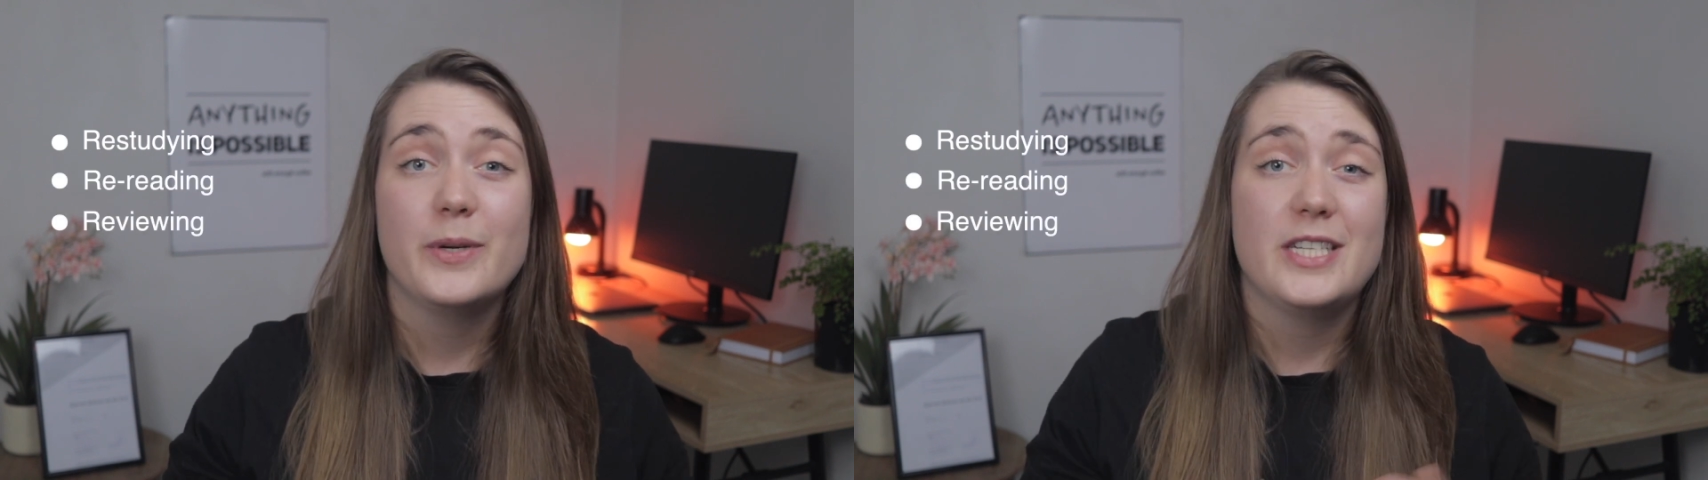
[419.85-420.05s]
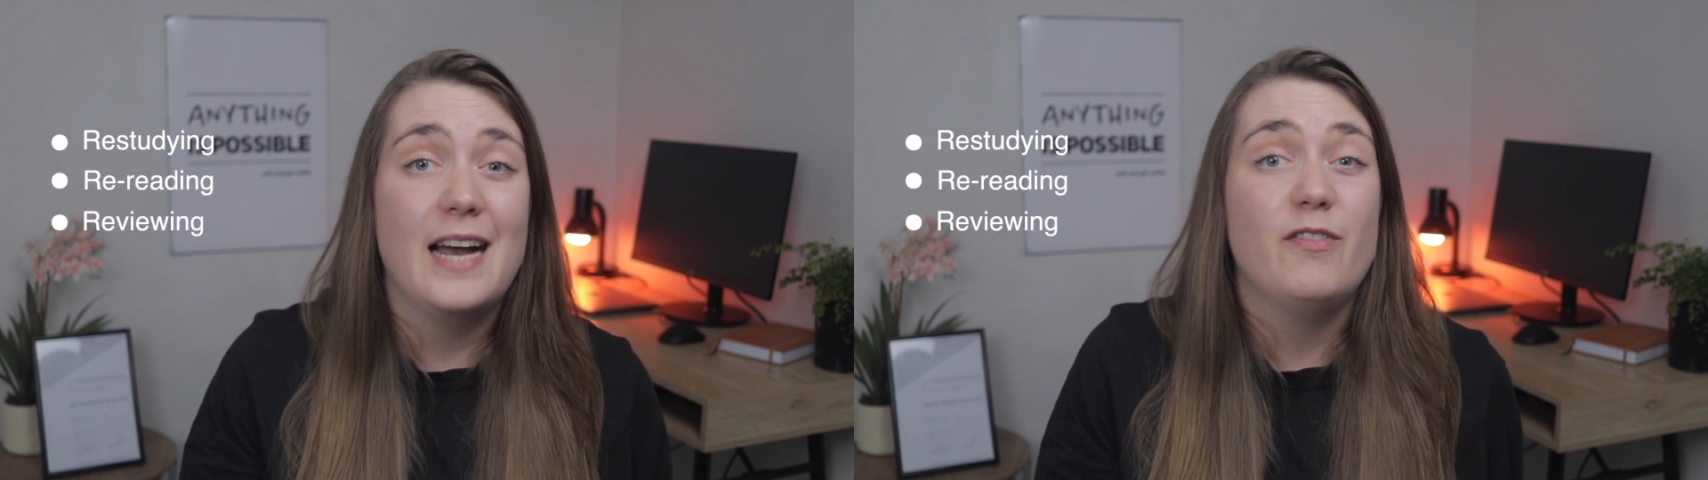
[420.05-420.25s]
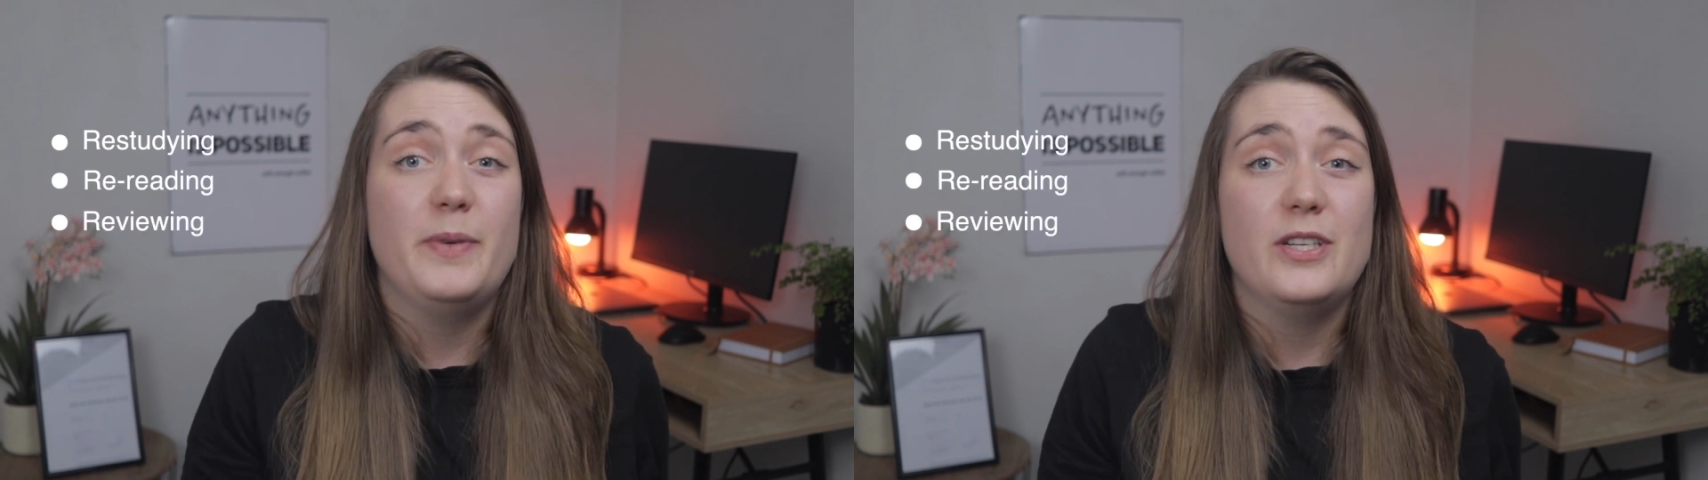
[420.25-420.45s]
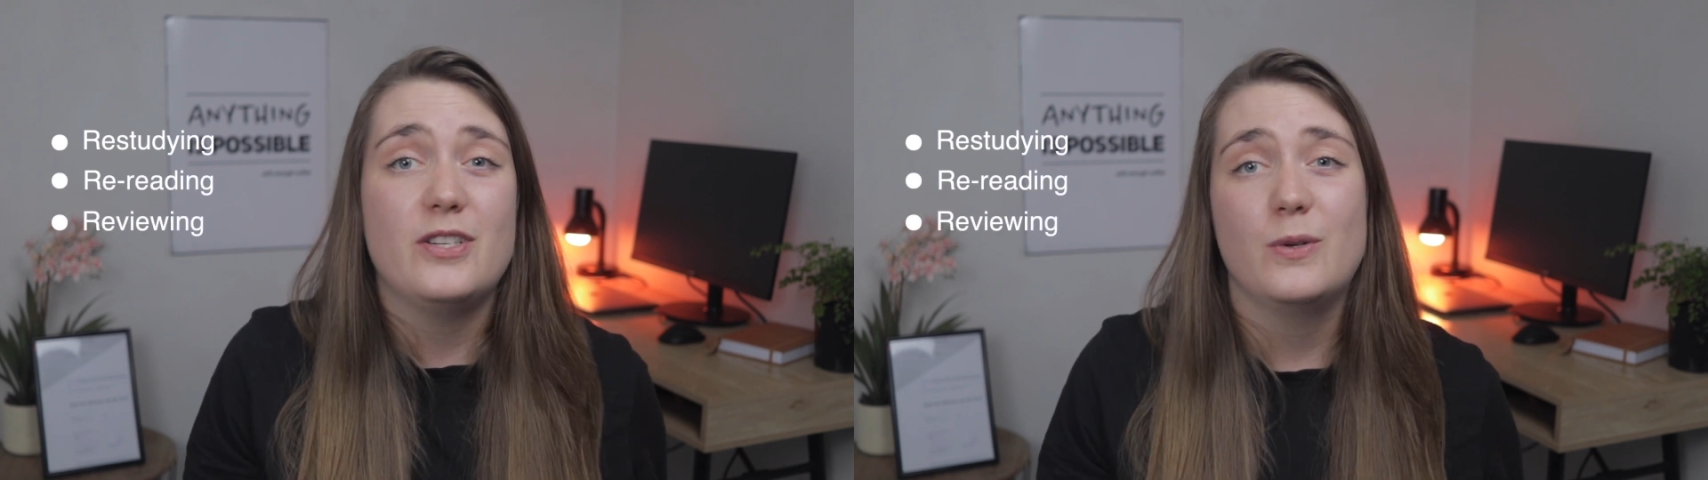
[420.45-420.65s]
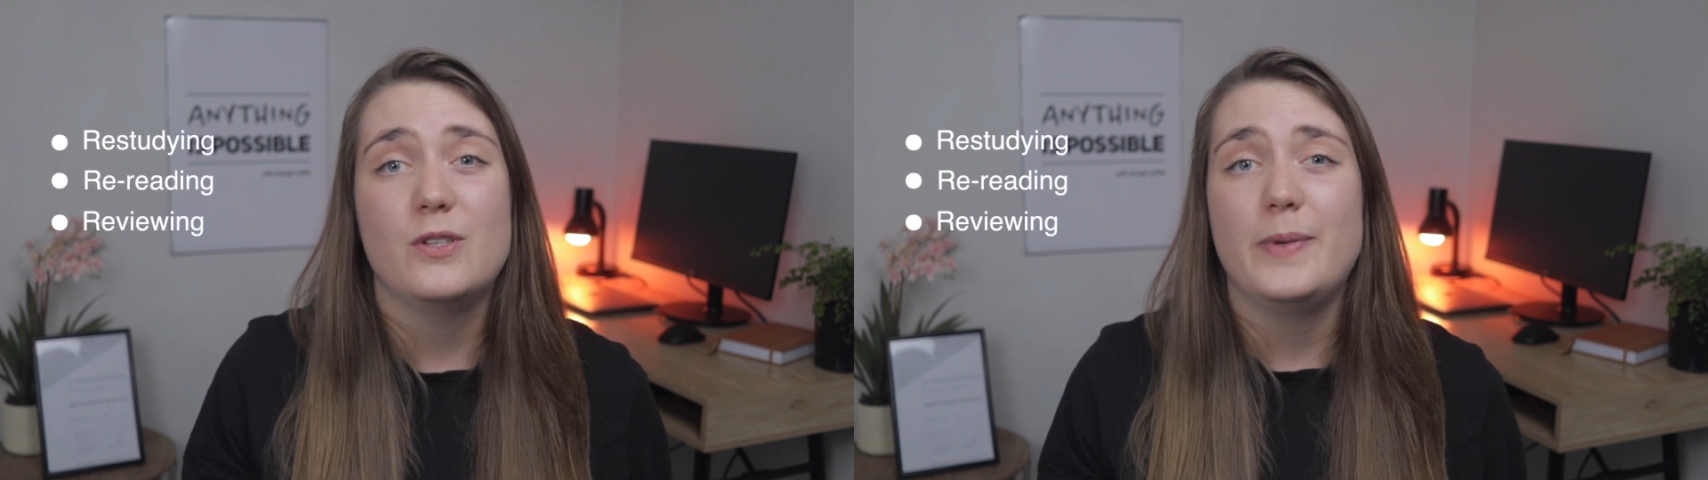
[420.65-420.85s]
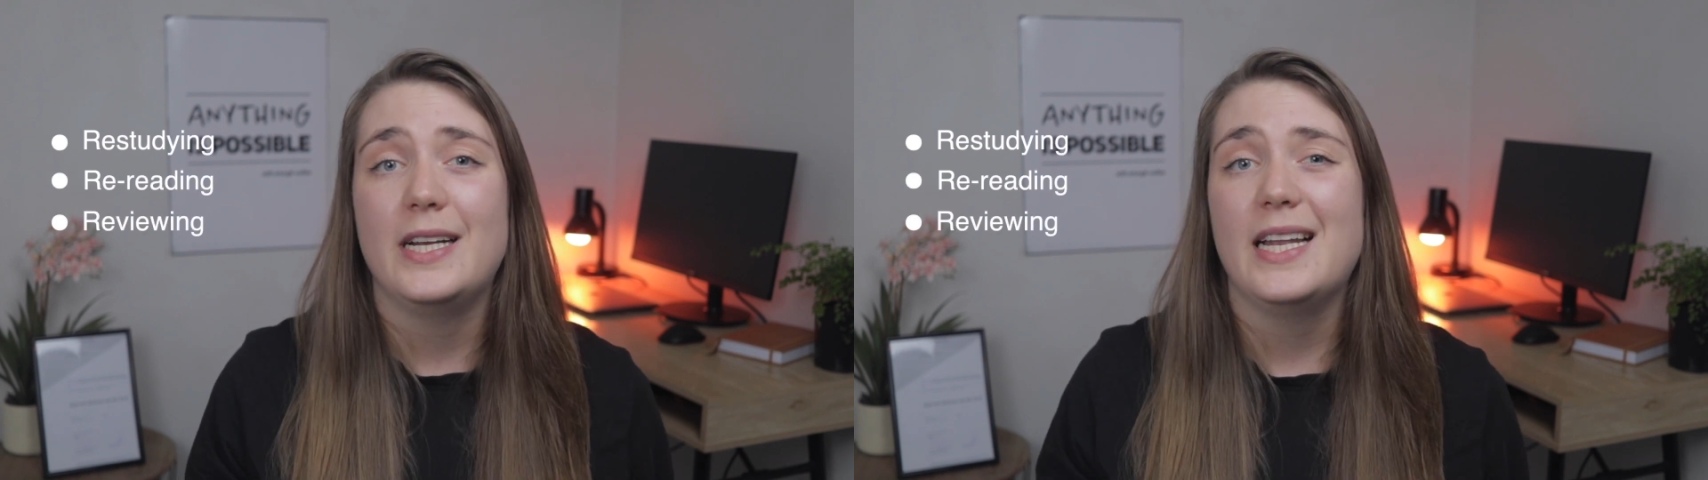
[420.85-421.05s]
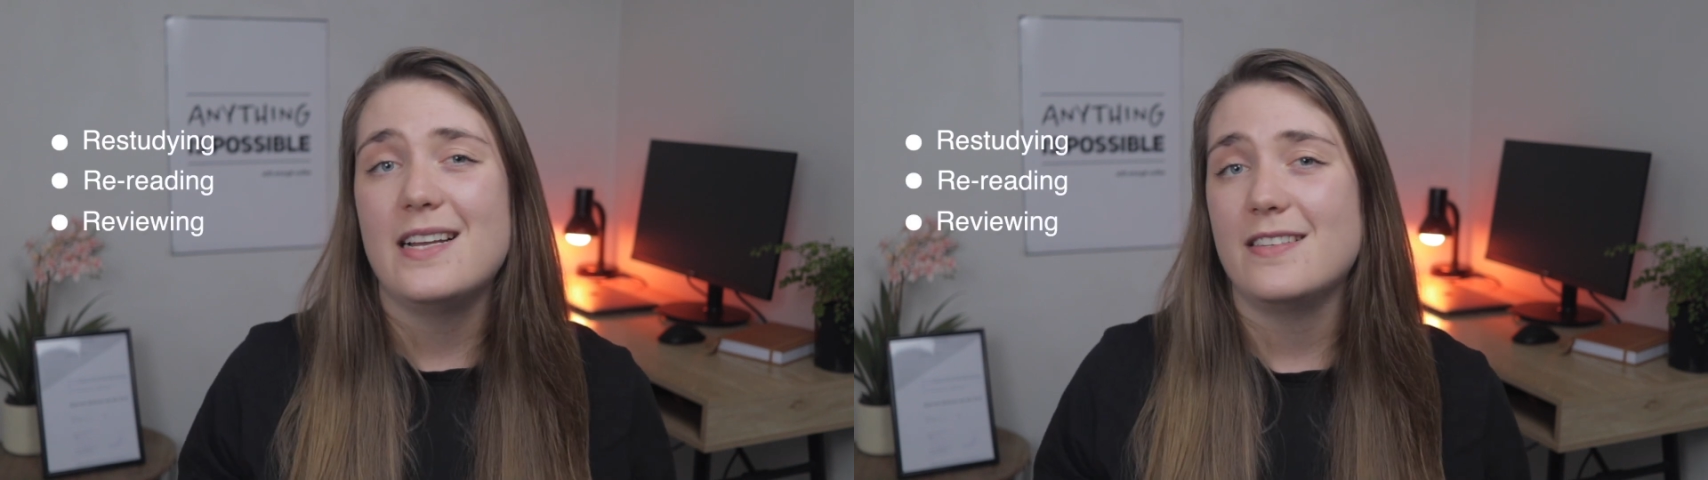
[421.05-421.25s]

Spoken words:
which have been shown to be less